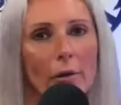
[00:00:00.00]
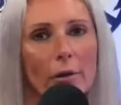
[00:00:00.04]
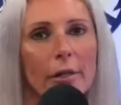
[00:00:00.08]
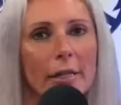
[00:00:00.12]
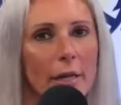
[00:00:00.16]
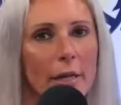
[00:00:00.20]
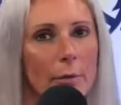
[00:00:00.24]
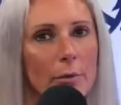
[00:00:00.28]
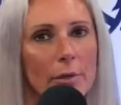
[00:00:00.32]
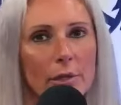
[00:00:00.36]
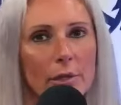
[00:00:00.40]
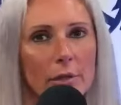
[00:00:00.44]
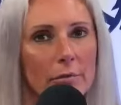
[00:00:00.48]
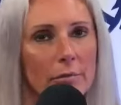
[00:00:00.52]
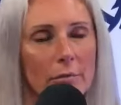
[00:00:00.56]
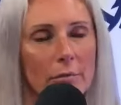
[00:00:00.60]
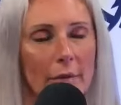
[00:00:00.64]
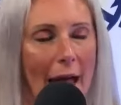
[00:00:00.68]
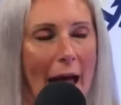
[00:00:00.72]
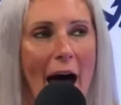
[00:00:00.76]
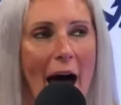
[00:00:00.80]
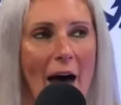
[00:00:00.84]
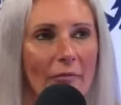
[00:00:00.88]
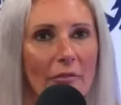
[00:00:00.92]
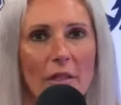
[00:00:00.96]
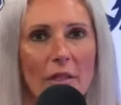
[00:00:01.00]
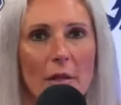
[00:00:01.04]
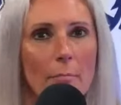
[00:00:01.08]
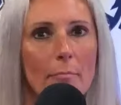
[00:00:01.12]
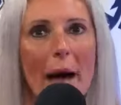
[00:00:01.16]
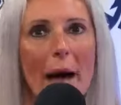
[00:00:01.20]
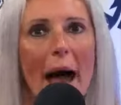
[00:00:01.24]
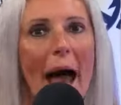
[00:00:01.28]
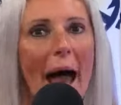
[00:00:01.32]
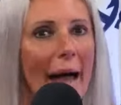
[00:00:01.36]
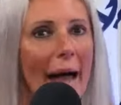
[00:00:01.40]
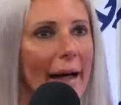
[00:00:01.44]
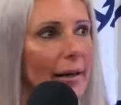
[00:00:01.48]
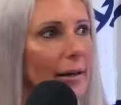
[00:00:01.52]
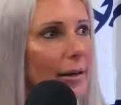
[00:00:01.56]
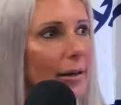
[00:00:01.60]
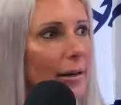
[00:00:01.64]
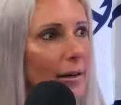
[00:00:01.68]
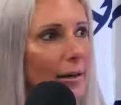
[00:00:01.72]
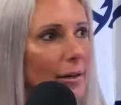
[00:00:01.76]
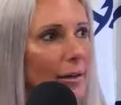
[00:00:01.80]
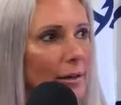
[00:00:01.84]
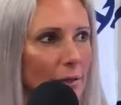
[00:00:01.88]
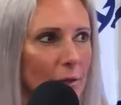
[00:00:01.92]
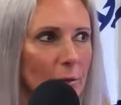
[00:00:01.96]
he was half in the bag.
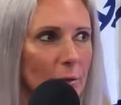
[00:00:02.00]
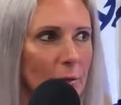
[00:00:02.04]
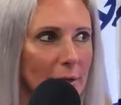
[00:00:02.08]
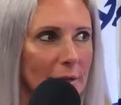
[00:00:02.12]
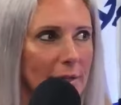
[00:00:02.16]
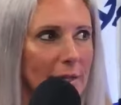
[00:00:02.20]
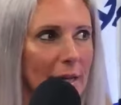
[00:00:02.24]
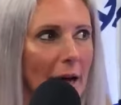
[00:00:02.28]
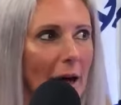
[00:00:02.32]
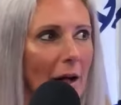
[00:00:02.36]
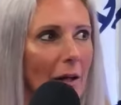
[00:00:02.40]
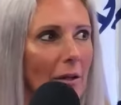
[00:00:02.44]
You could tell.